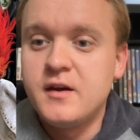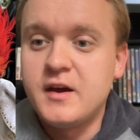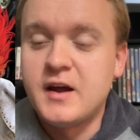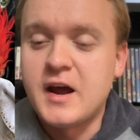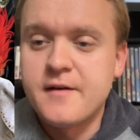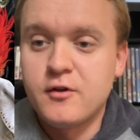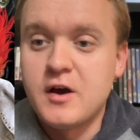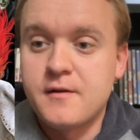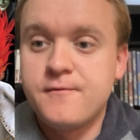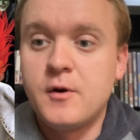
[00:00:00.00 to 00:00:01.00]
And I have a
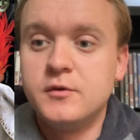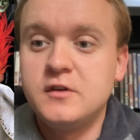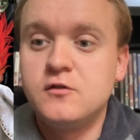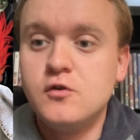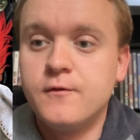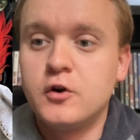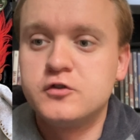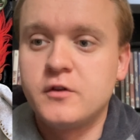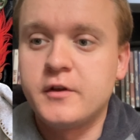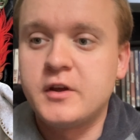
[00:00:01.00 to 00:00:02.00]
lot of fun with these new
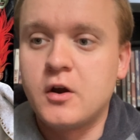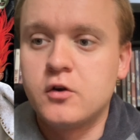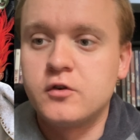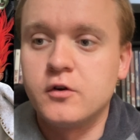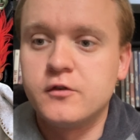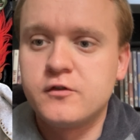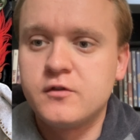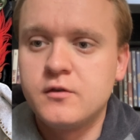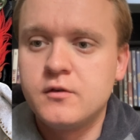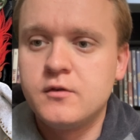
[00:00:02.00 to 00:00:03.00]
versions of the characters.